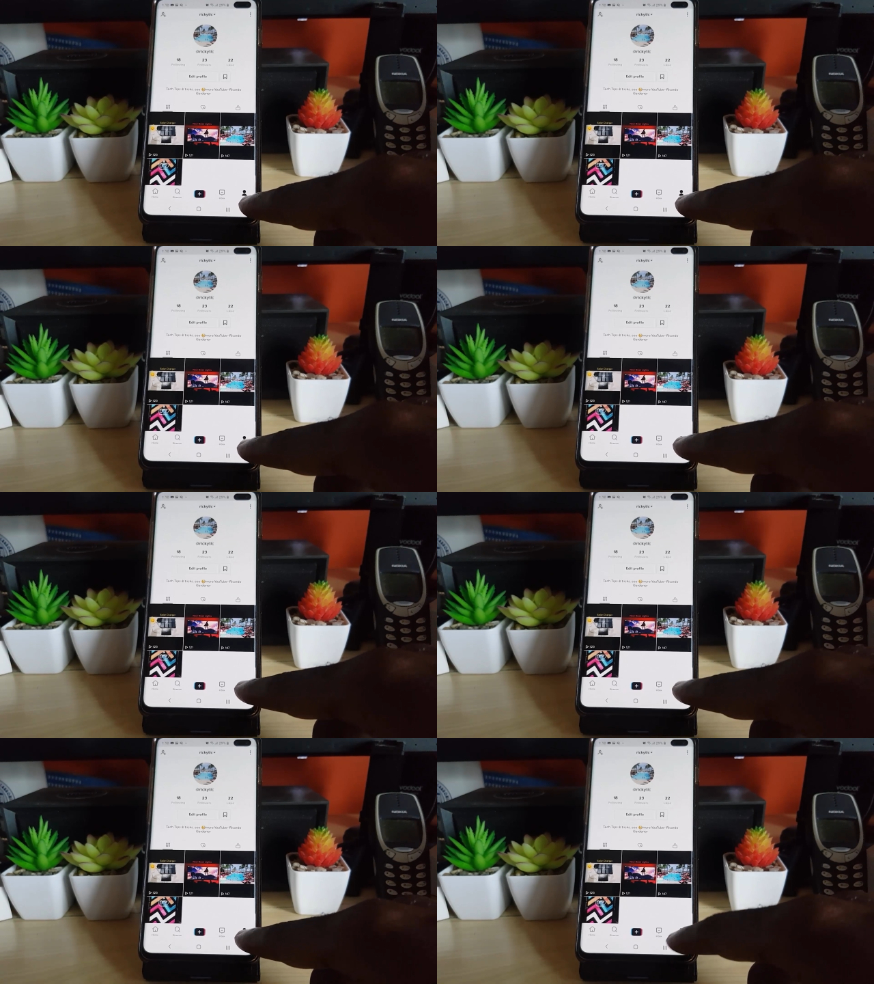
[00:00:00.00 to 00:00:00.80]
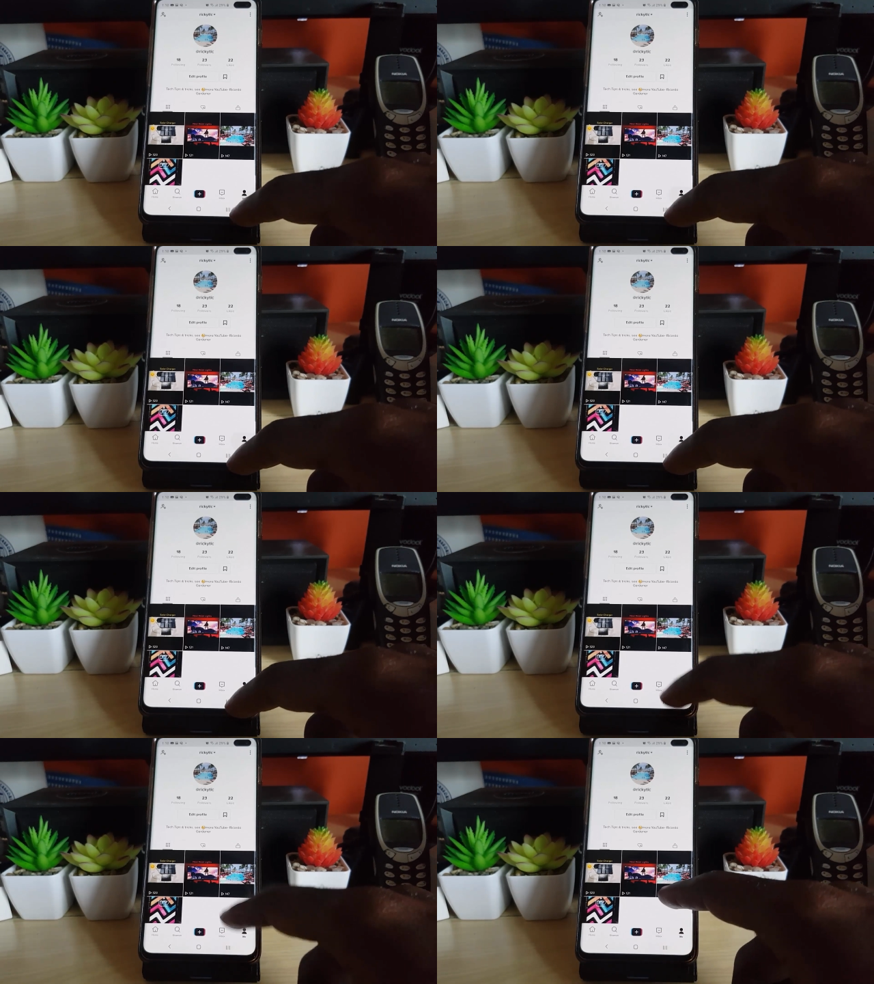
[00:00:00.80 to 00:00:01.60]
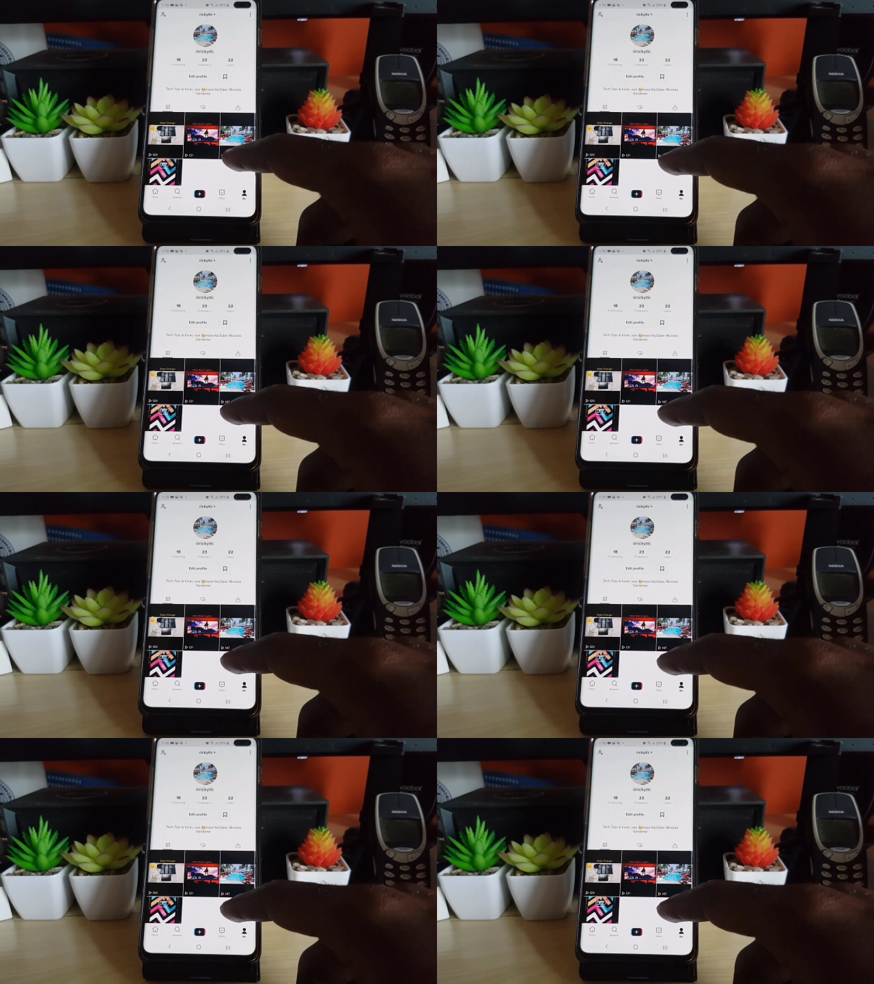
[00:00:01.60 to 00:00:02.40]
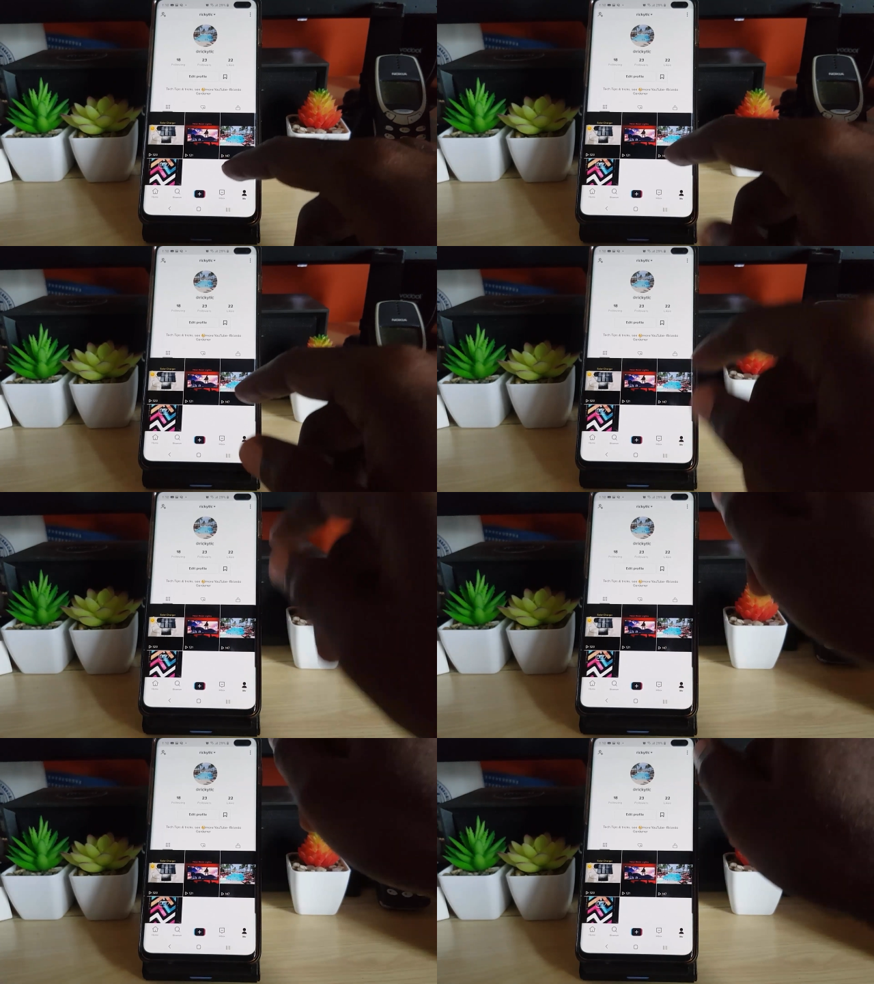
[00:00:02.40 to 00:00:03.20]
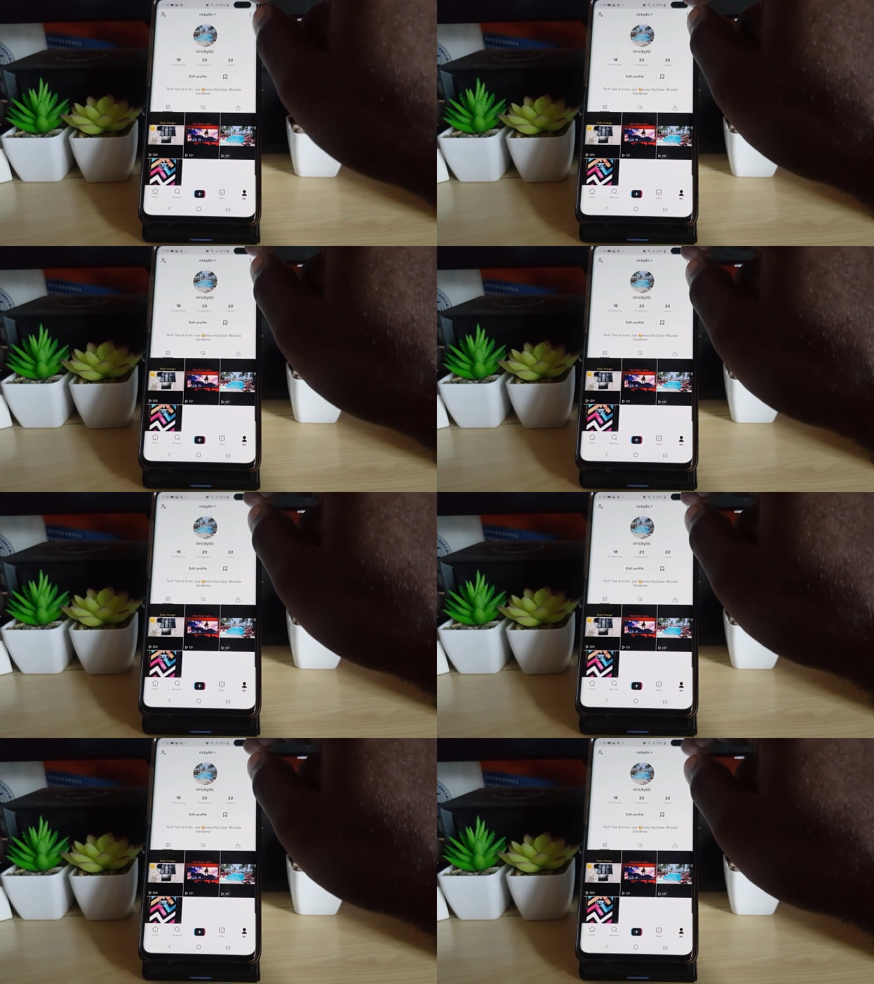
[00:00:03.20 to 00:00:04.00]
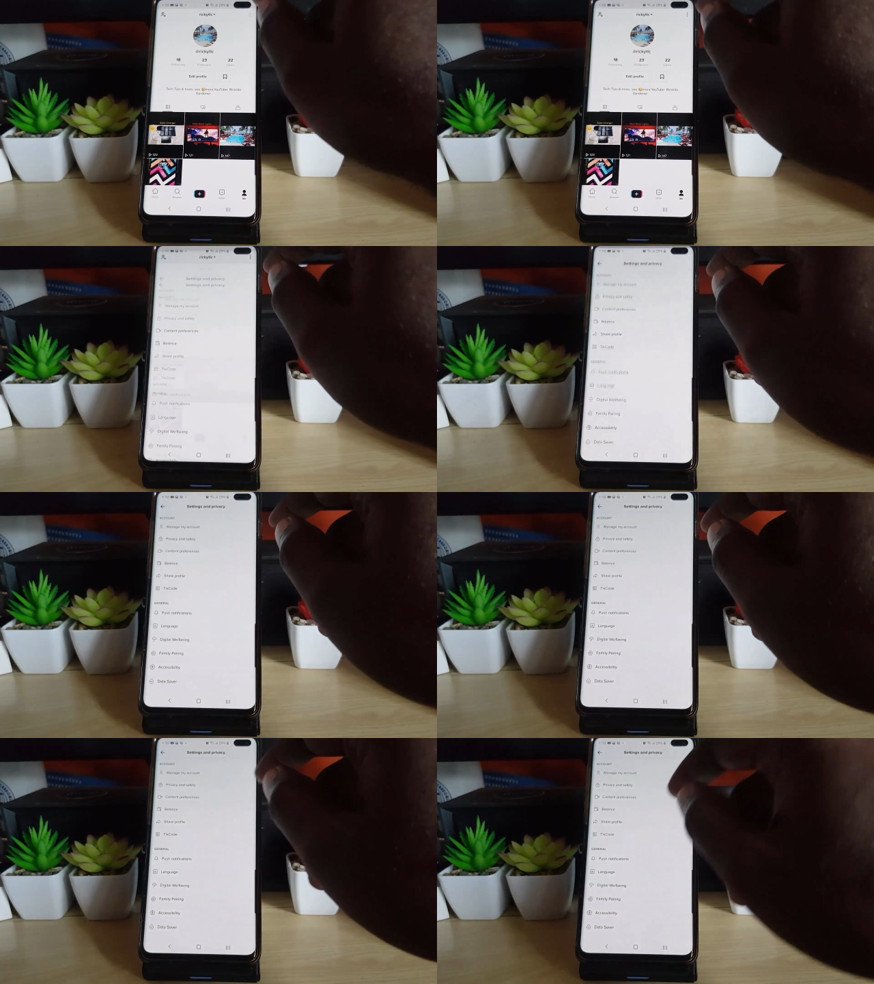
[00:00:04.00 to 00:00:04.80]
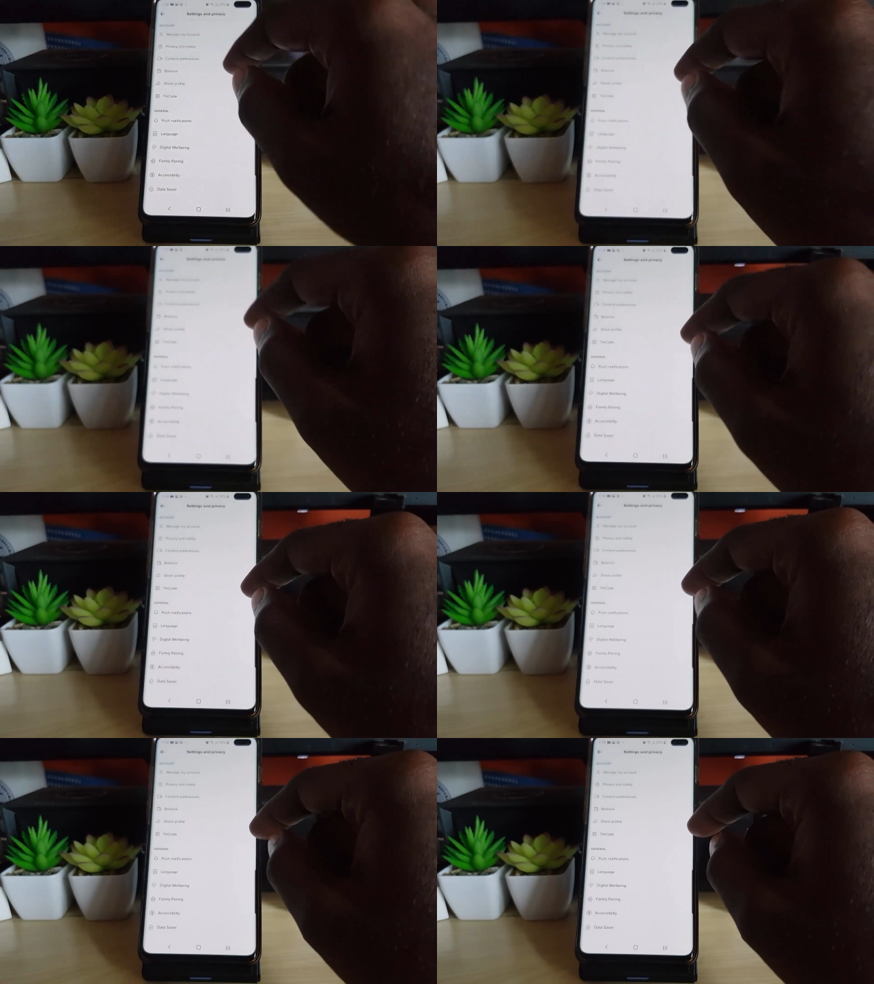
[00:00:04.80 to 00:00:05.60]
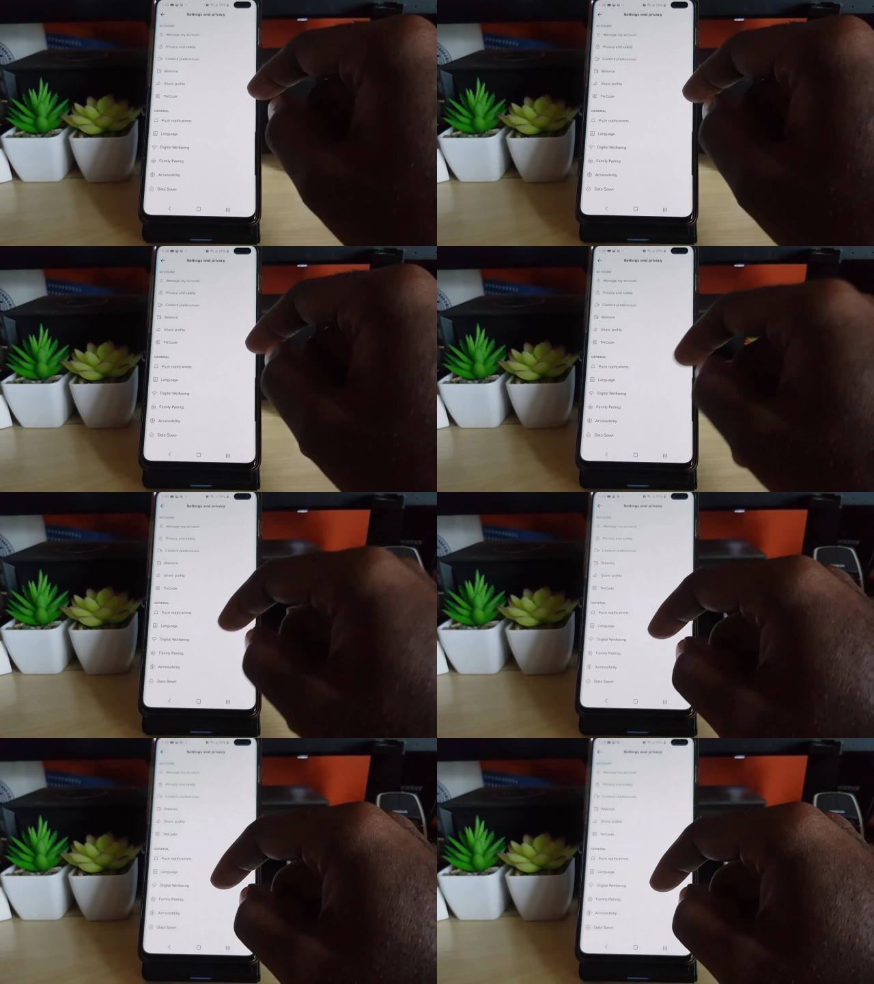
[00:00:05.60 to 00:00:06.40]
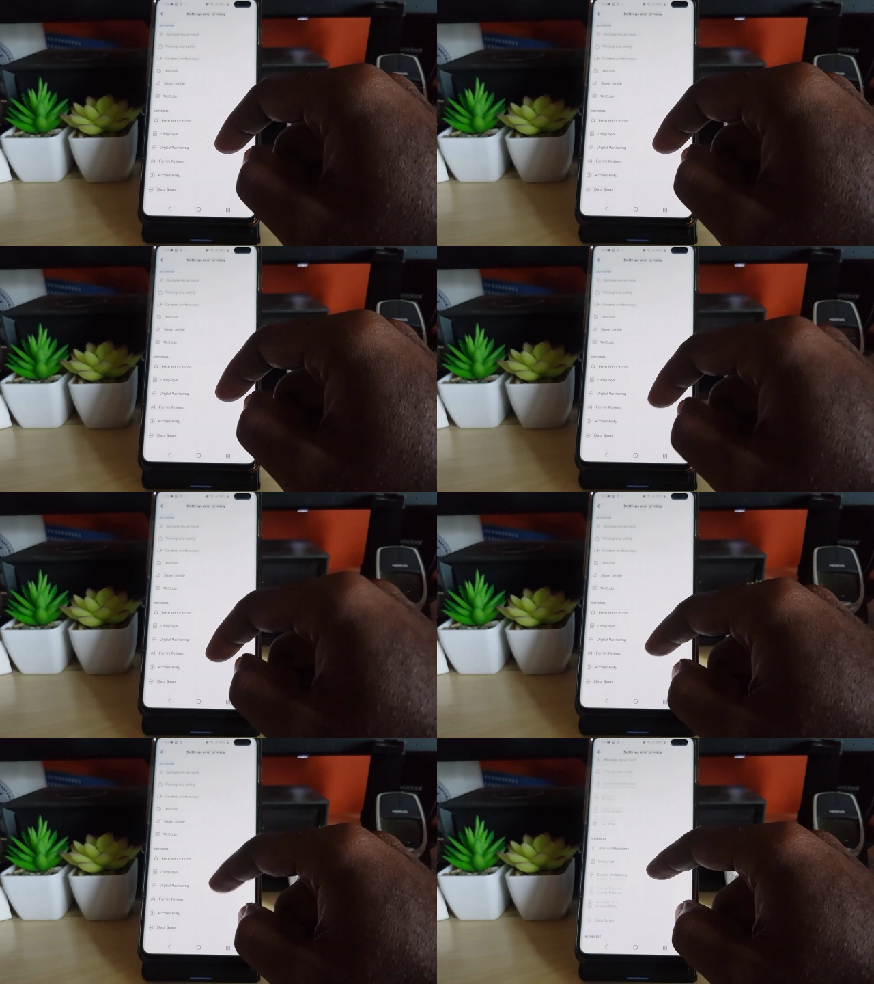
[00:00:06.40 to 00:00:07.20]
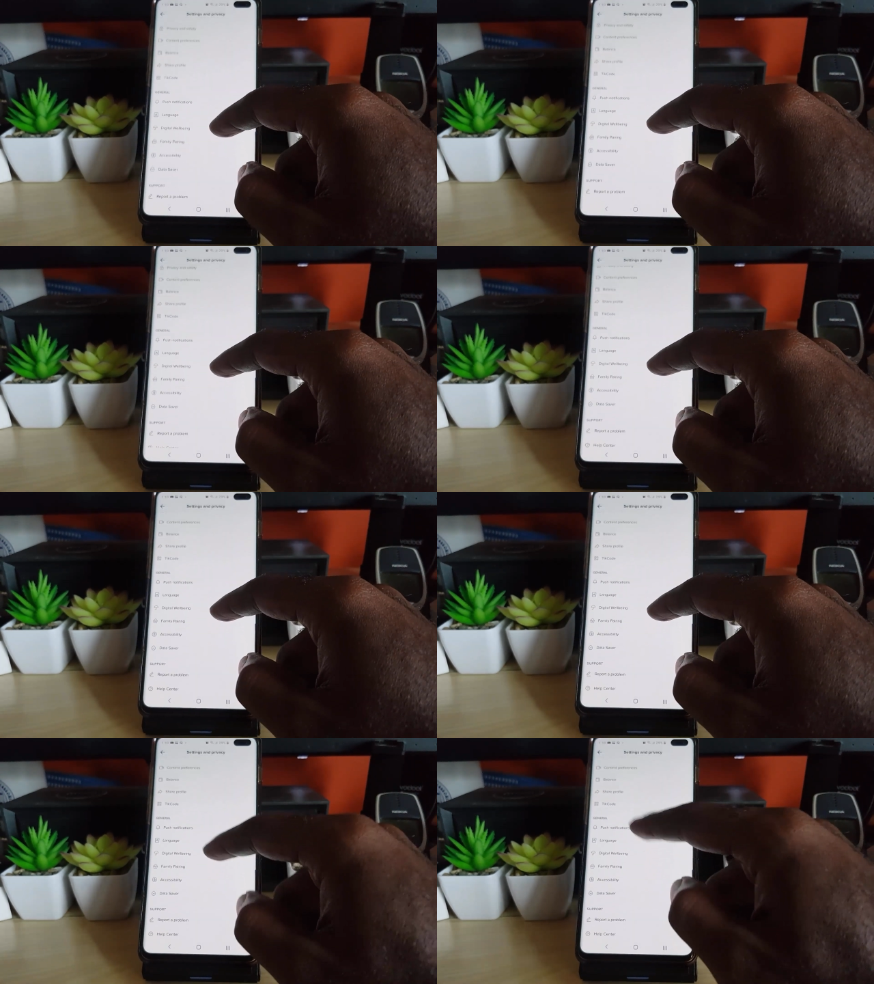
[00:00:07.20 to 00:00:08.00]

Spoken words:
[unreadable: no face in view]